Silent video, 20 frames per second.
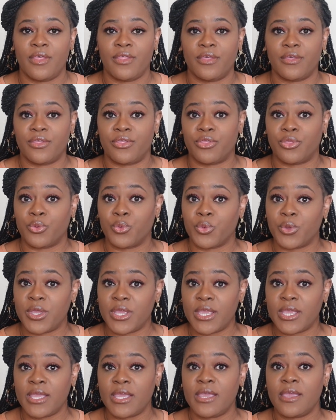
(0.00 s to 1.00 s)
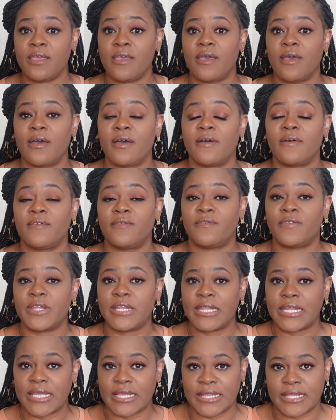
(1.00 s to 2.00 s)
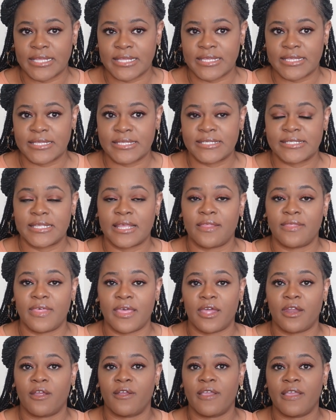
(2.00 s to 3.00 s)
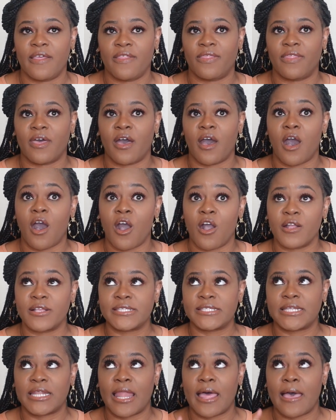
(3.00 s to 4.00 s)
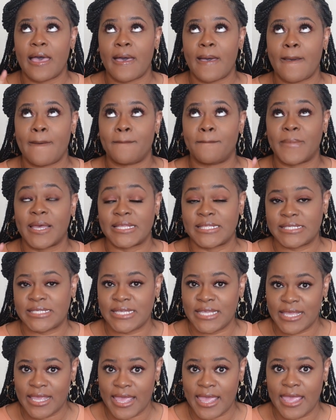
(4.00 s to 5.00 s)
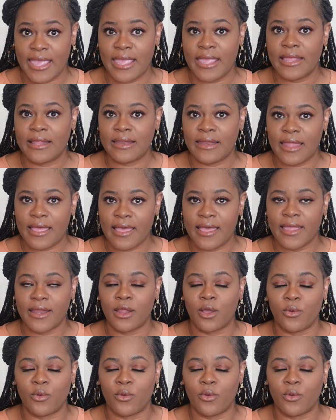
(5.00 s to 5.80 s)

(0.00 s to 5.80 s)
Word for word: the three vanillas that are in the Arts La Matier line.